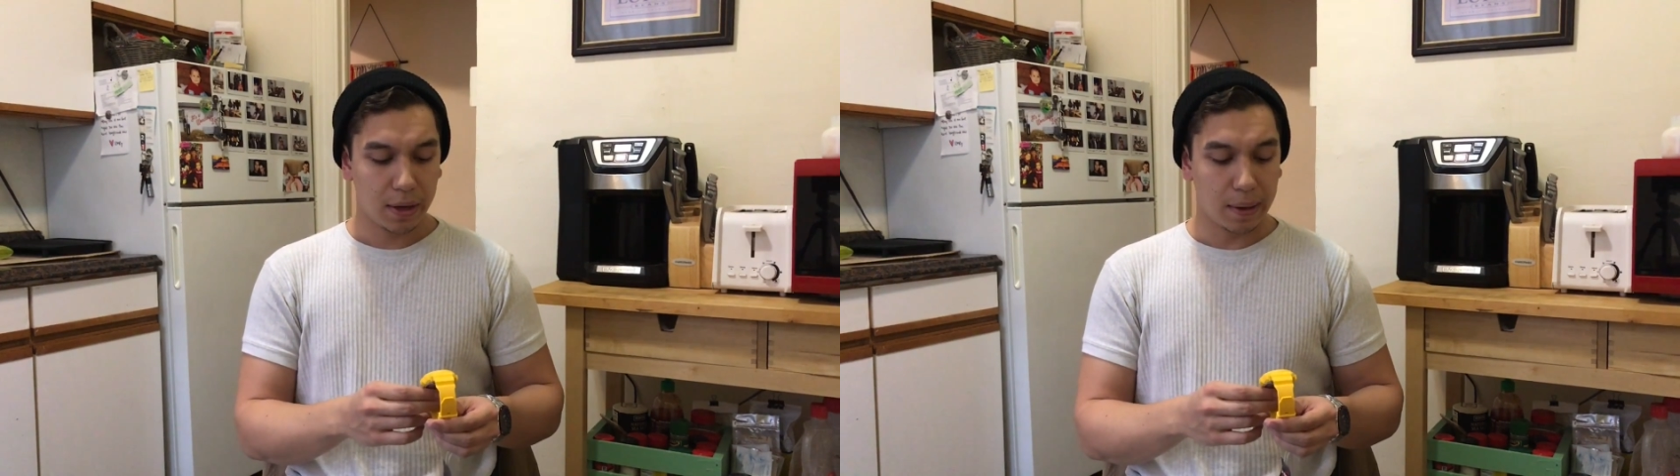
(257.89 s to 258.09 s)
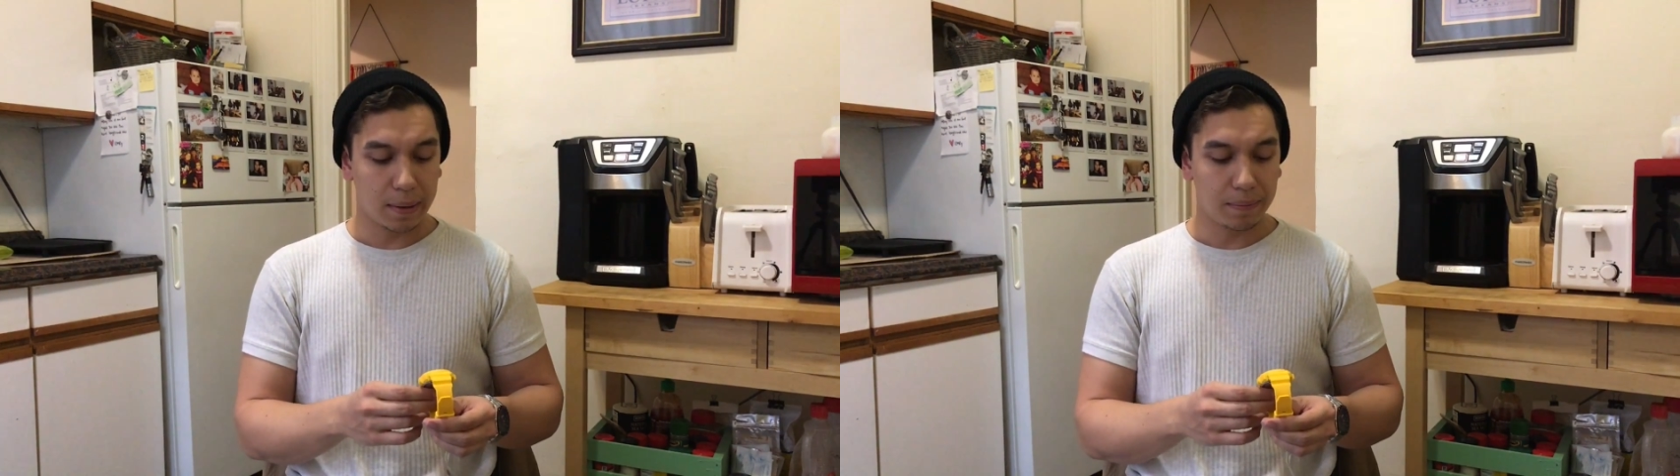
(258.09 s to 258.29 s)

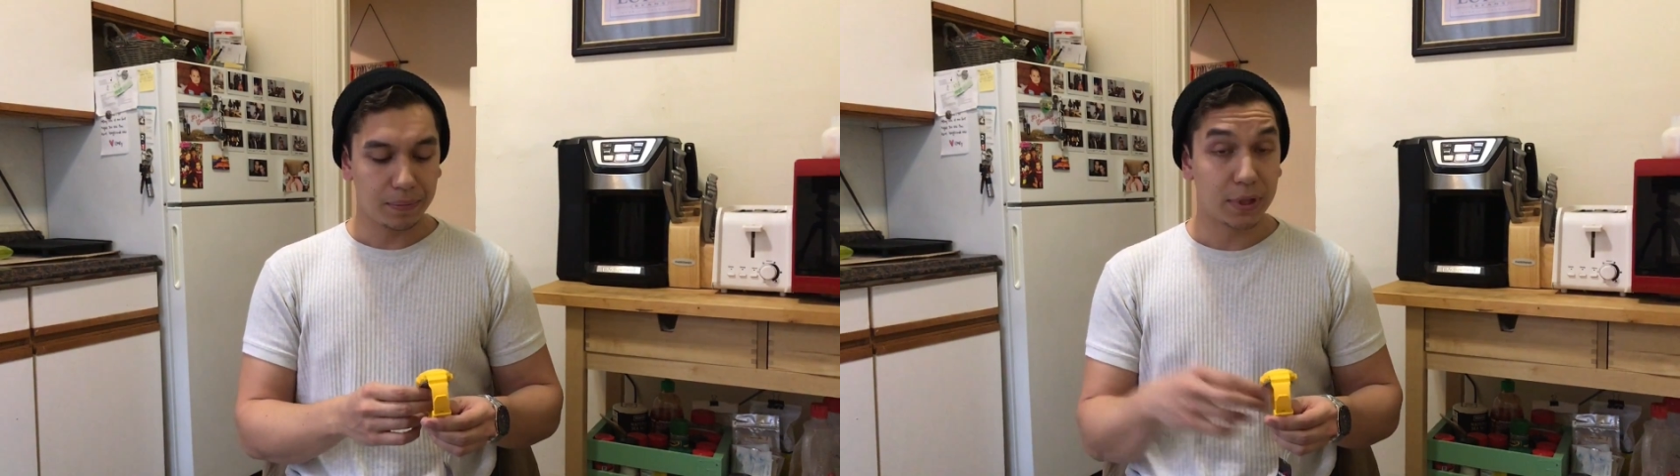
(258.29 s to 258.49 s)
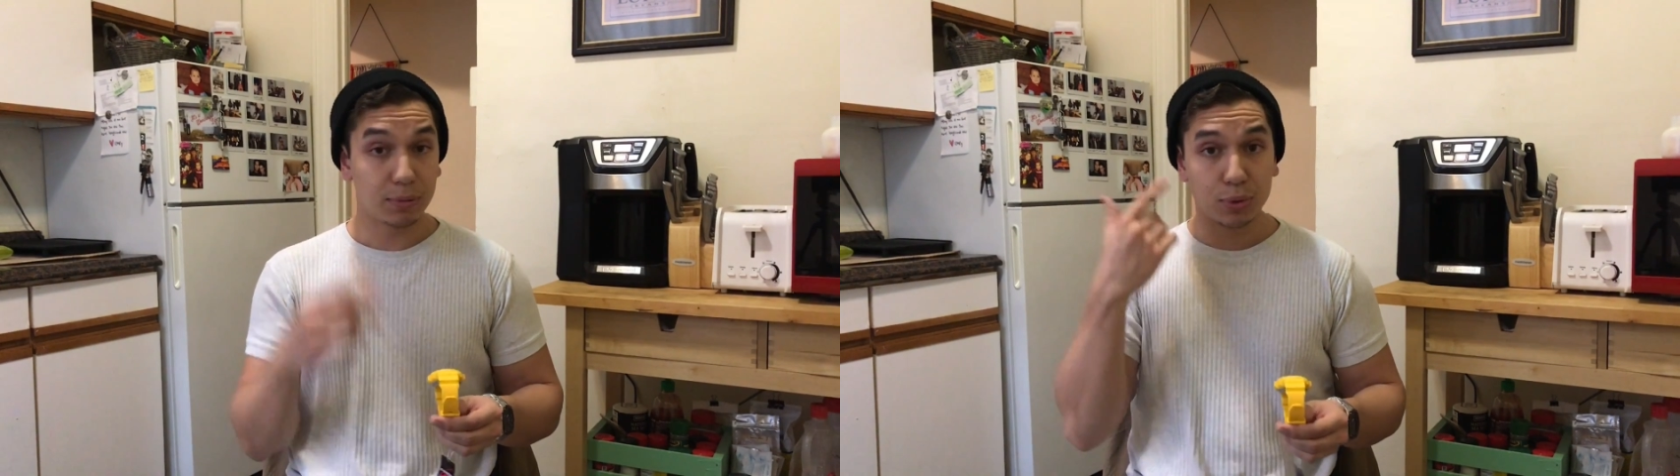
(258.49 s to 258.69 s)

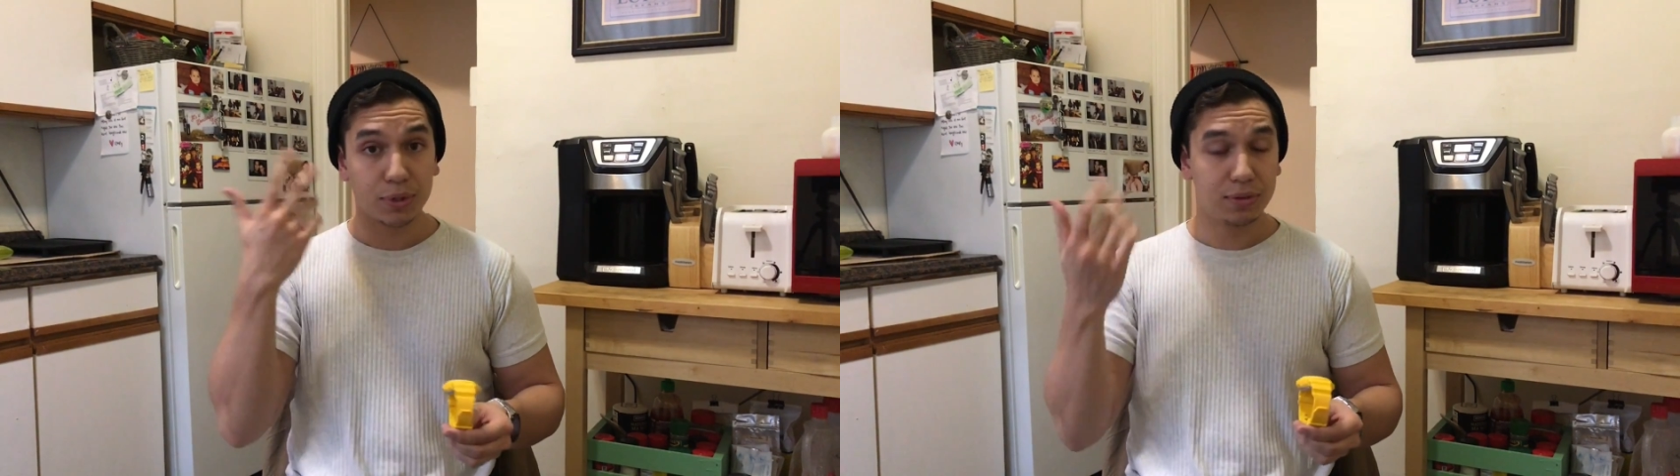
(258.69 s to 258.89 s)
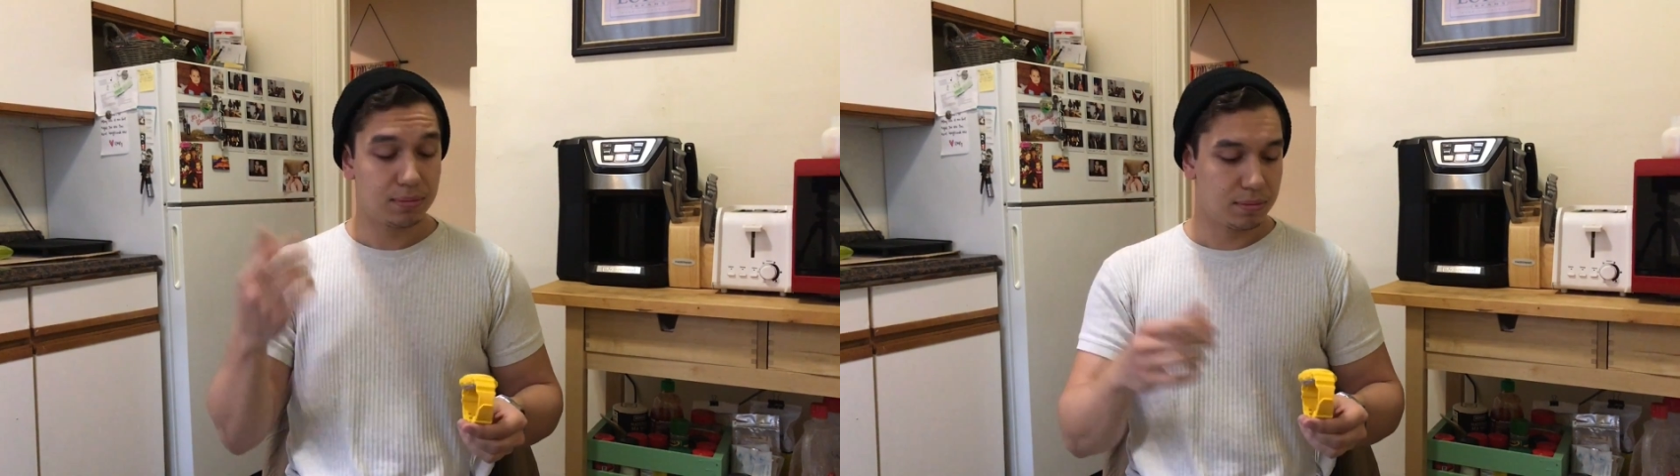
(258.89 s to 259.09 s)
um, which
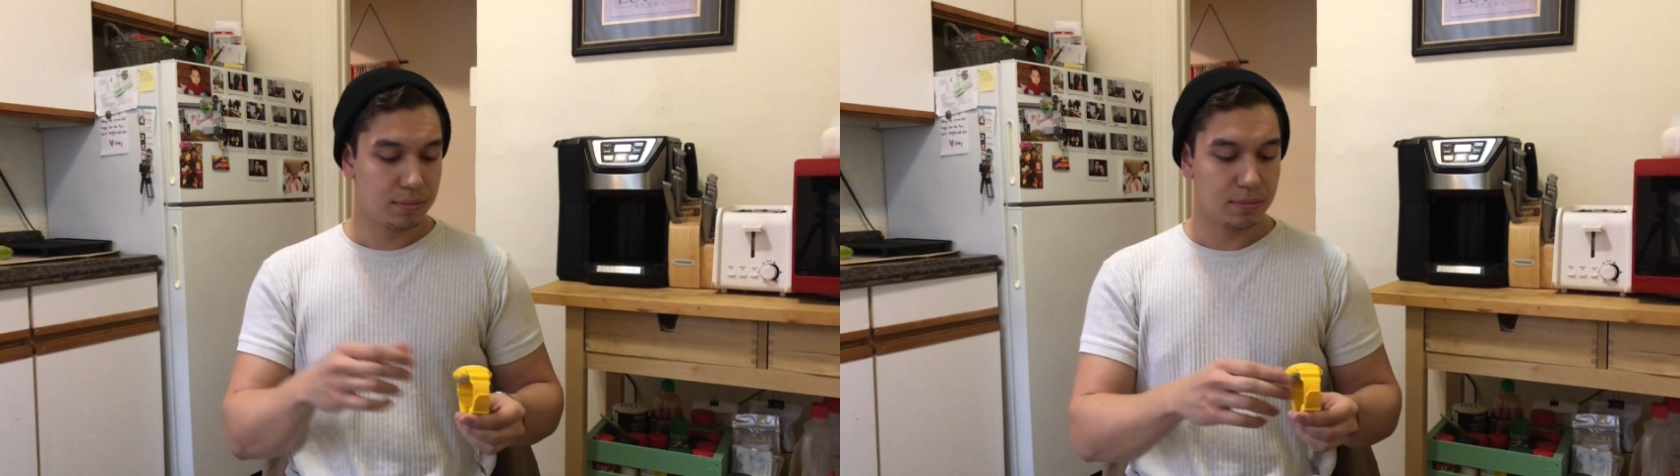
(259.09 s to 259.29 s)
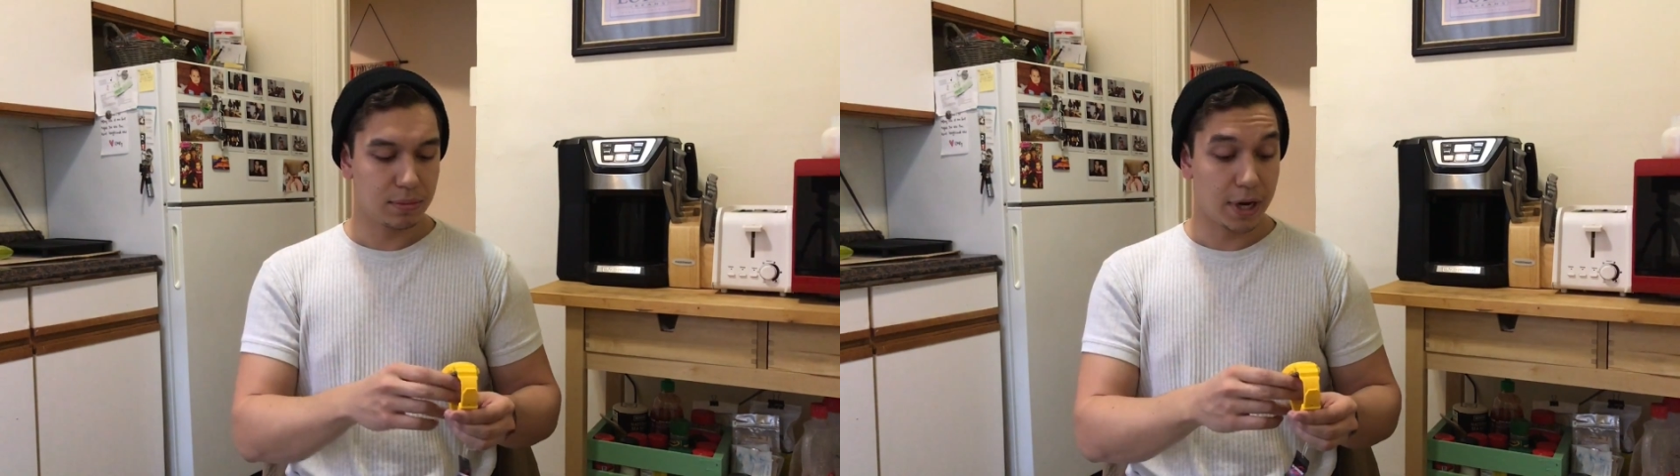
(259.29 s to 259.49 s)
was
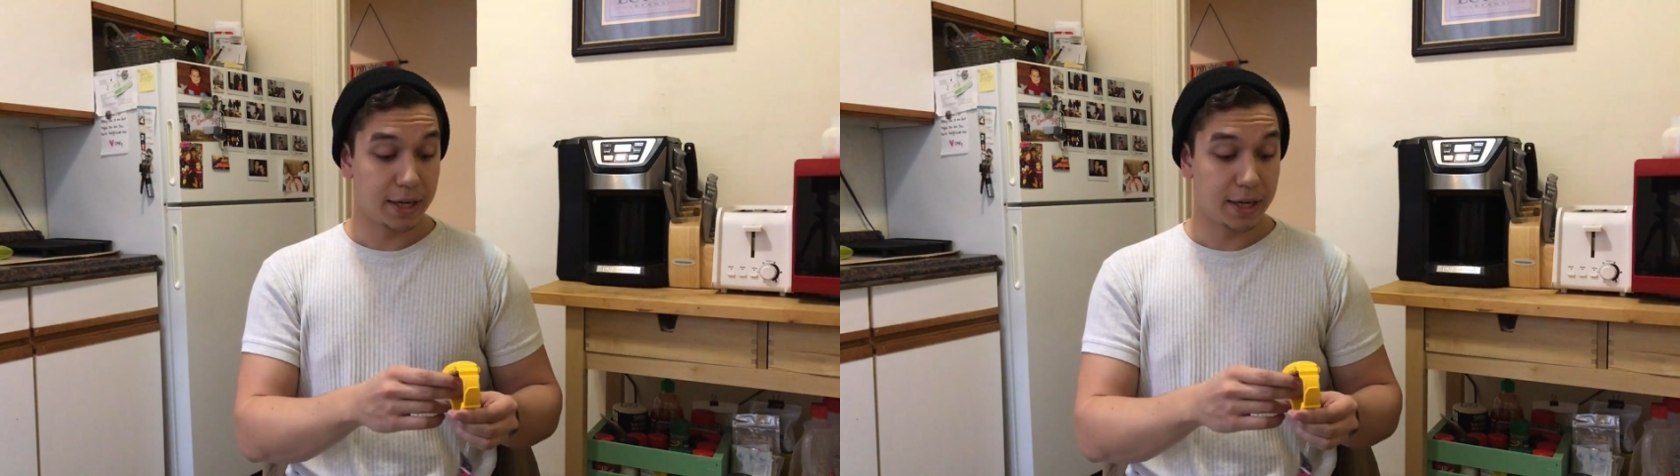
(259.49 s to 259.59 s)
an